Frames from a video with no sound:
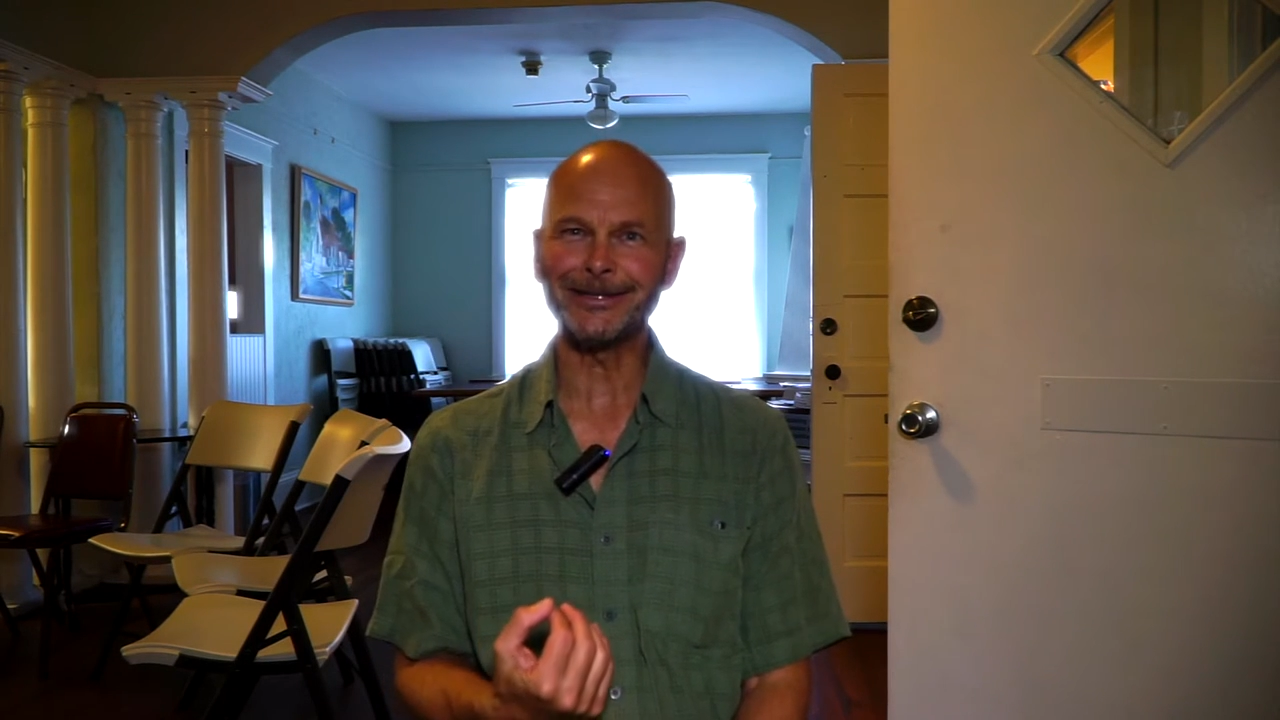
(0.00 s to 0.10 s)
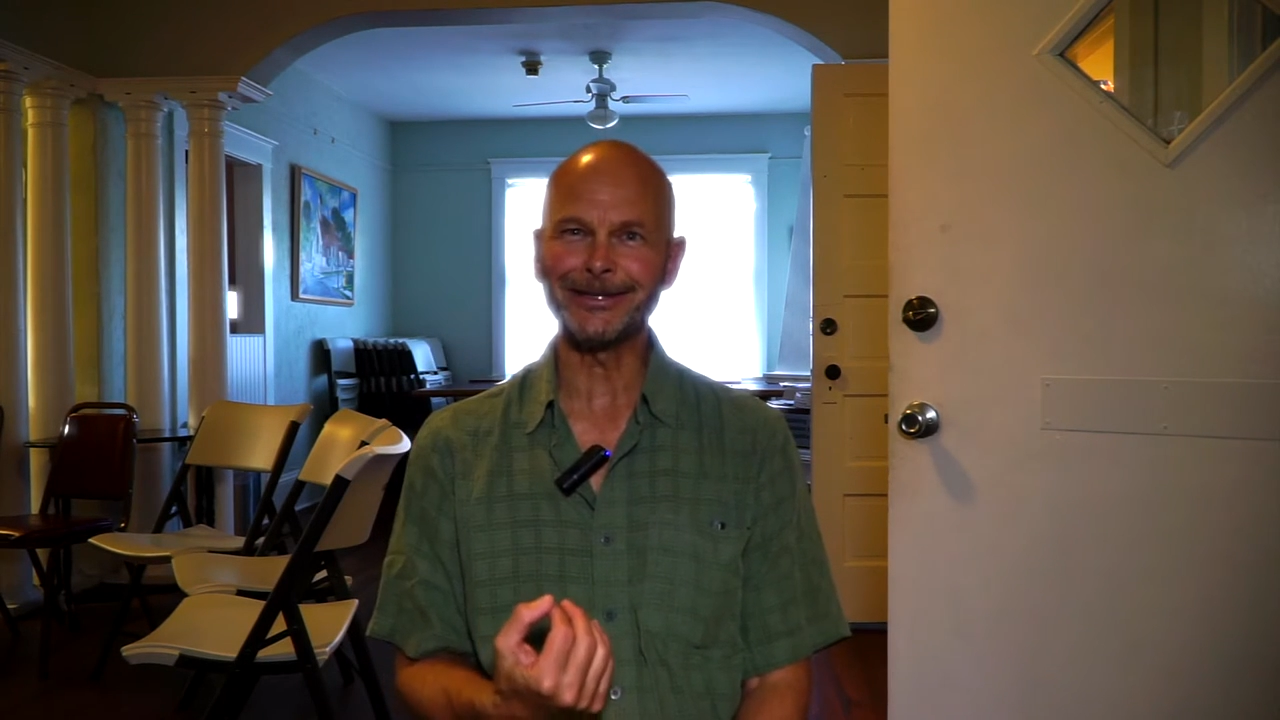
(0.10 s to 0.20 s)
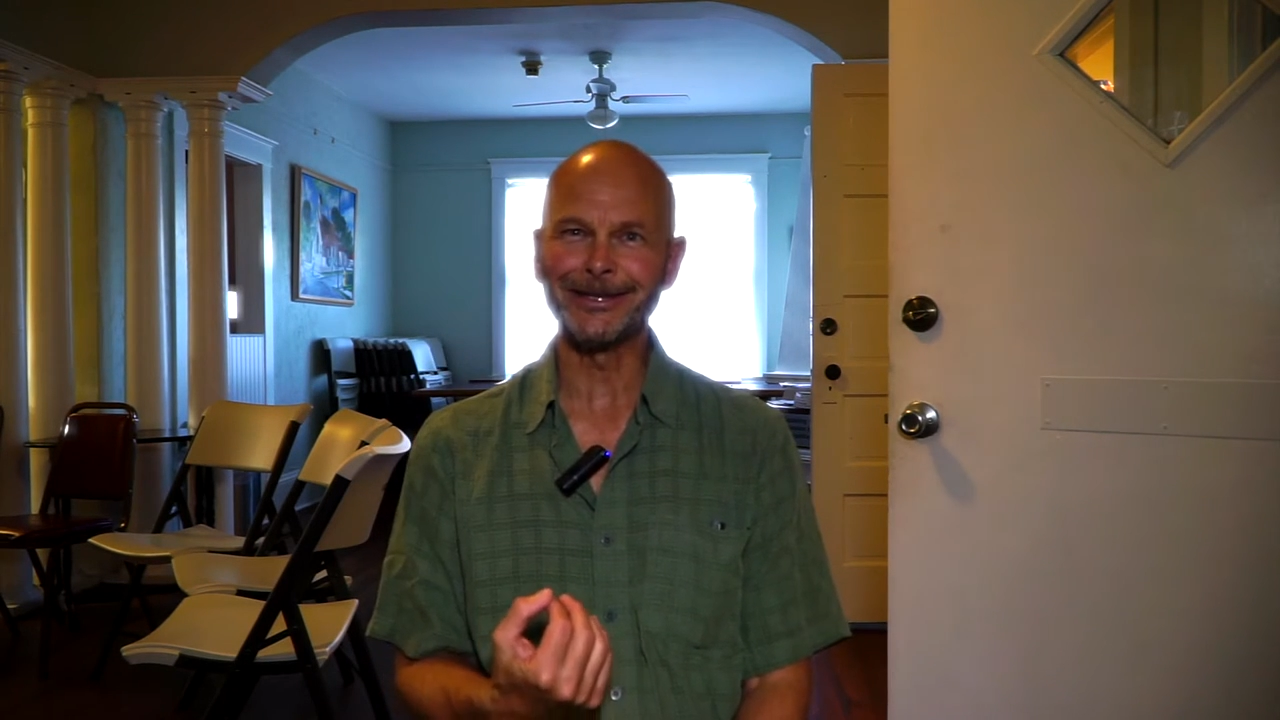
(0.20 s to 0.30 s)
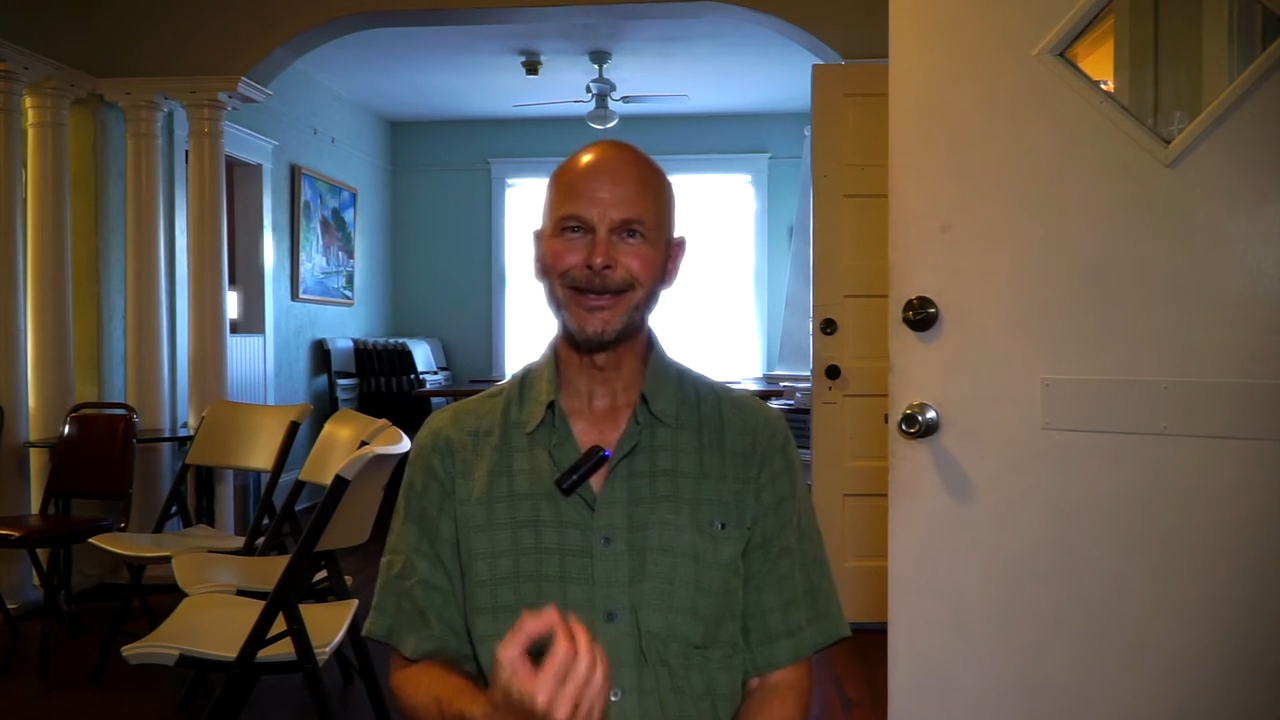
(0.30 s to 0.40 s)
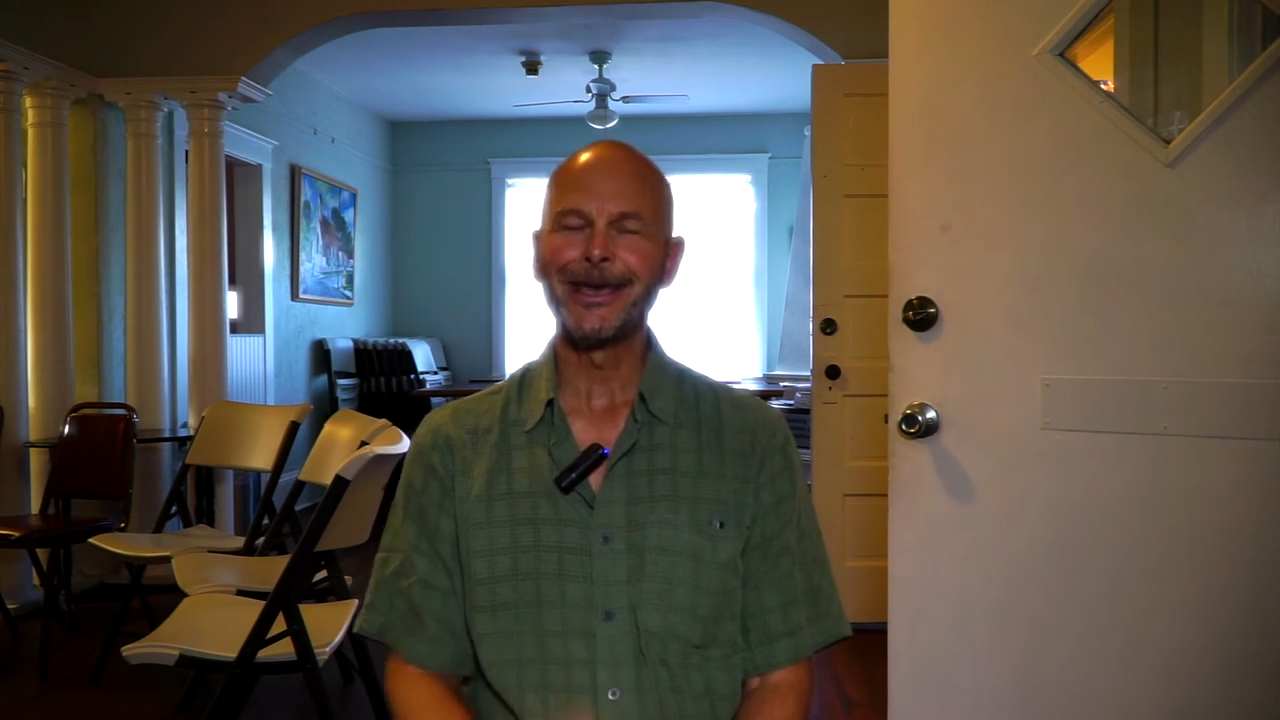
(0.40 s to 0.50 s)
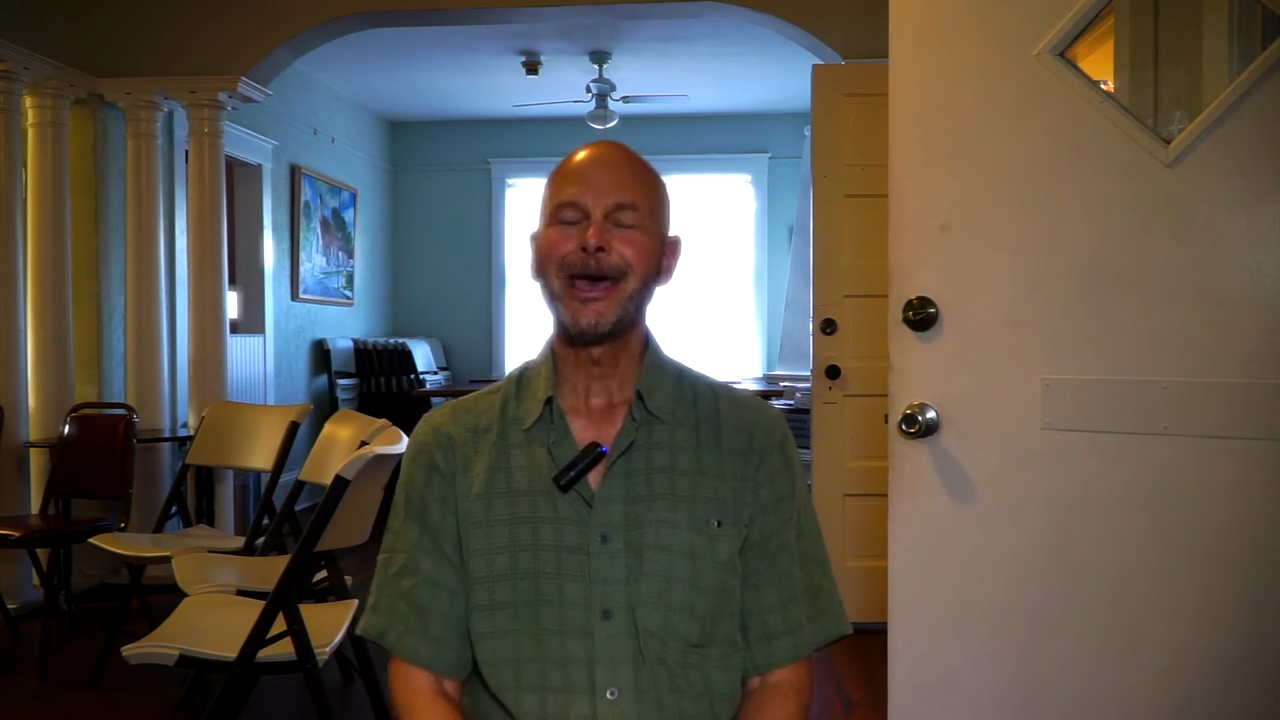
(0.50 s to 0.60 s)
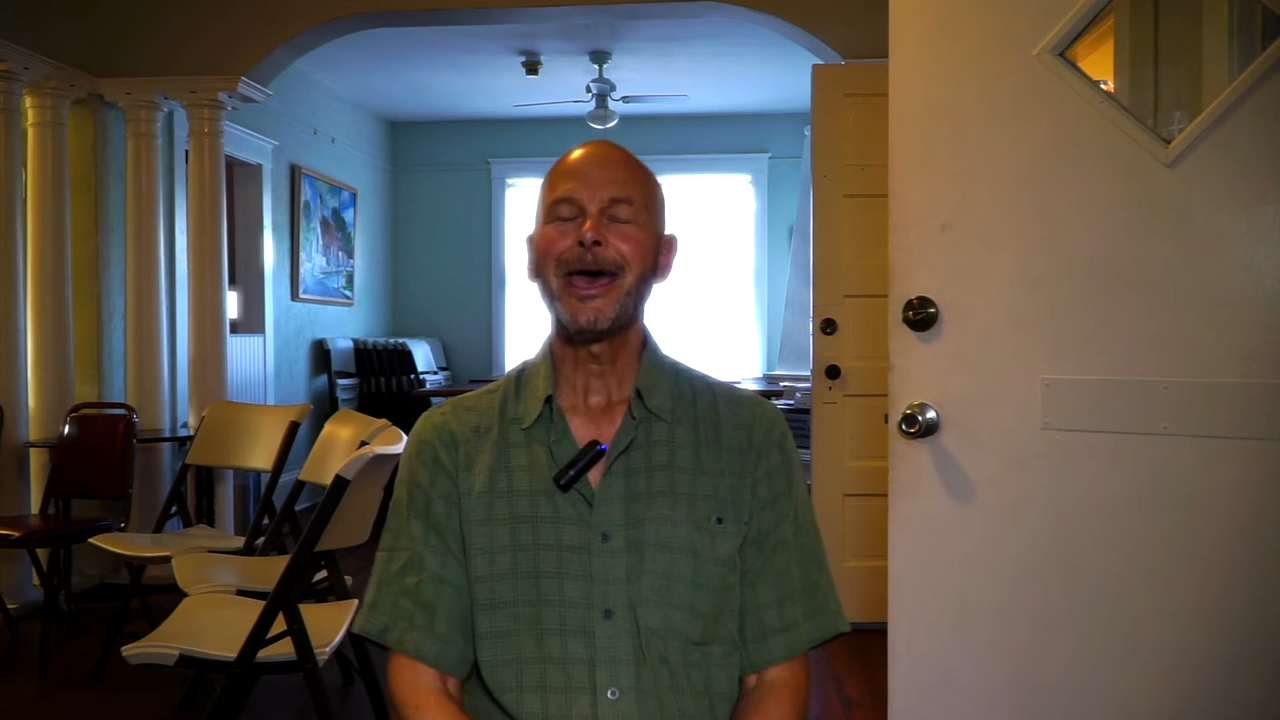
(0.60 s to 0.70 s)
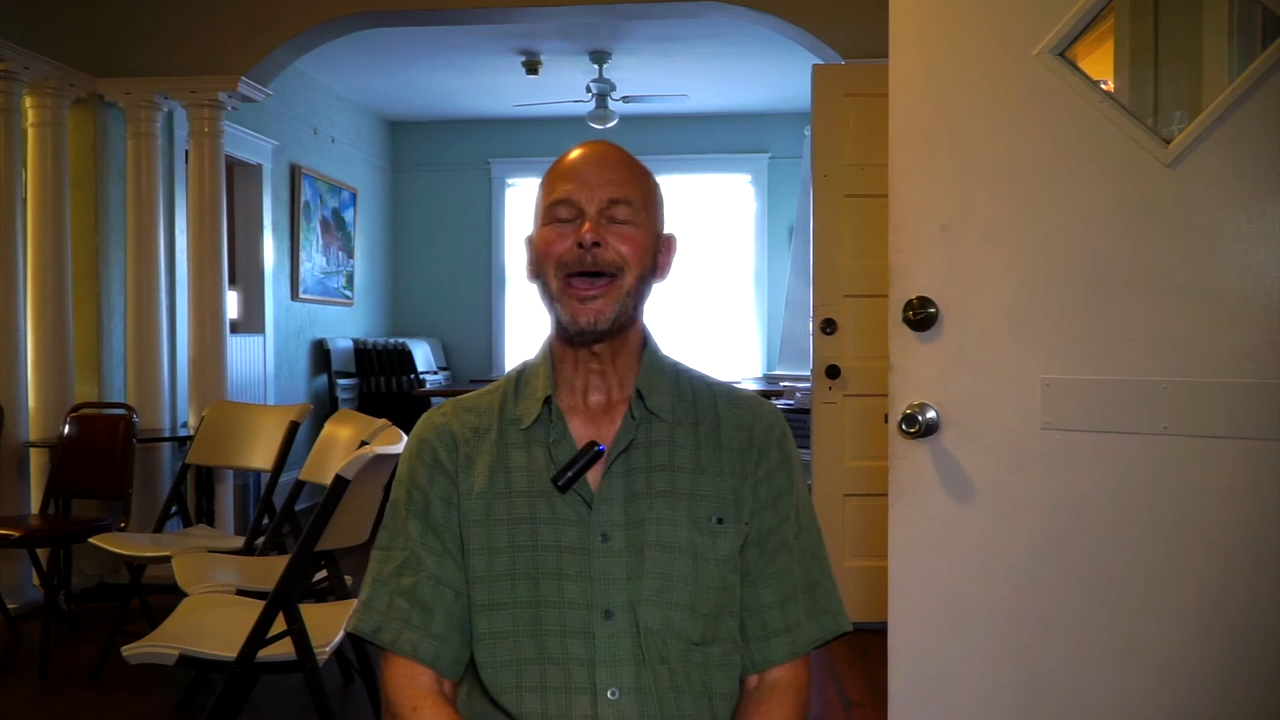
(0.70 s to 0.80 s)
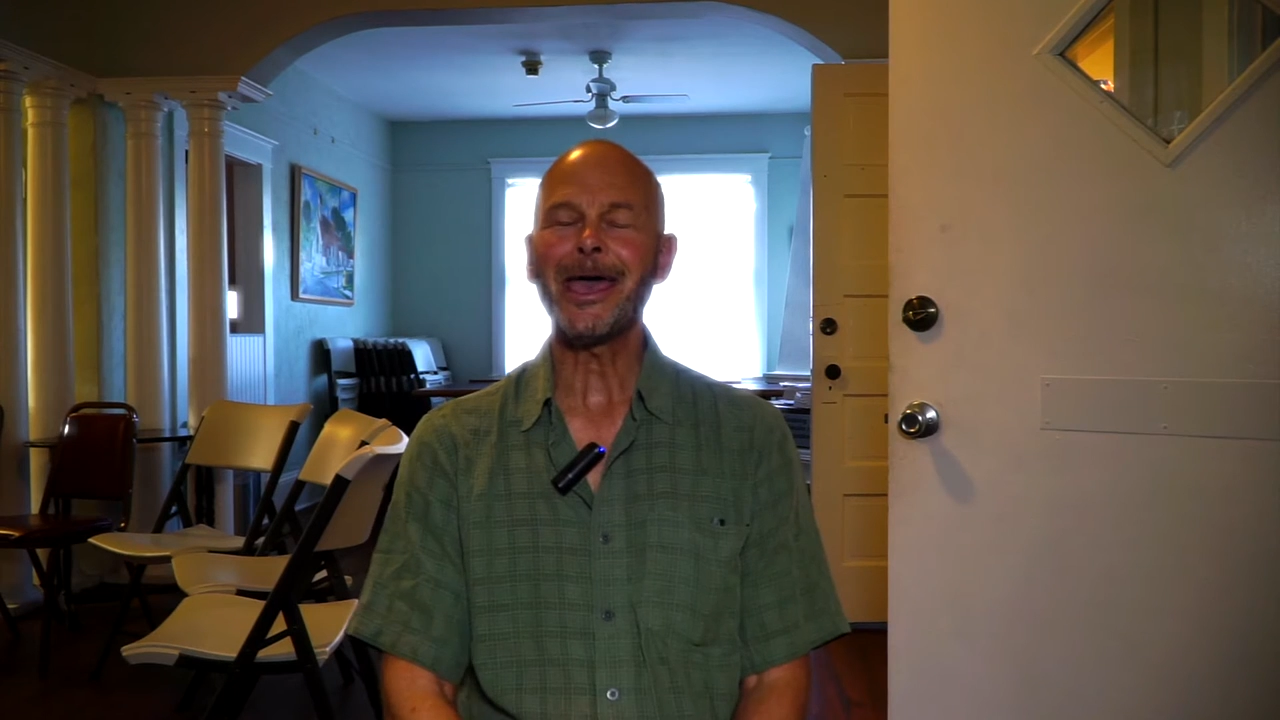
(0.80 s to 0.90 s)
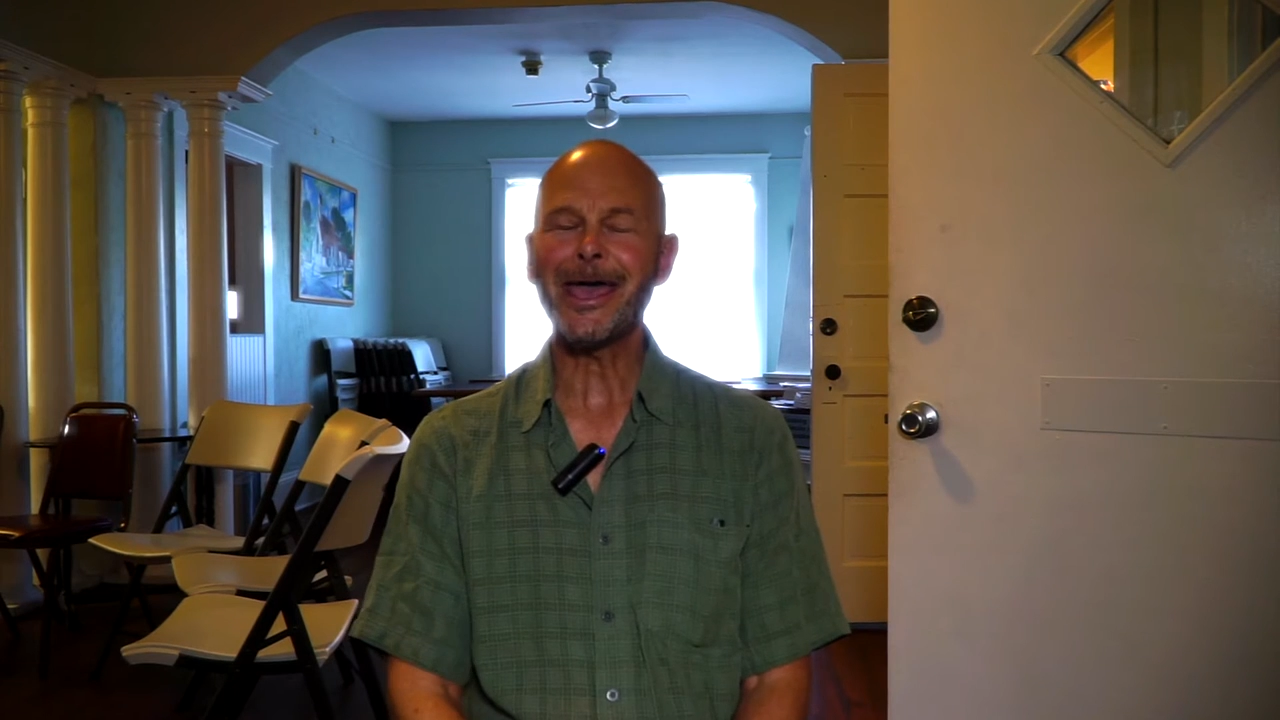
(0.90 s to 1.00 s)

Mm-hmm.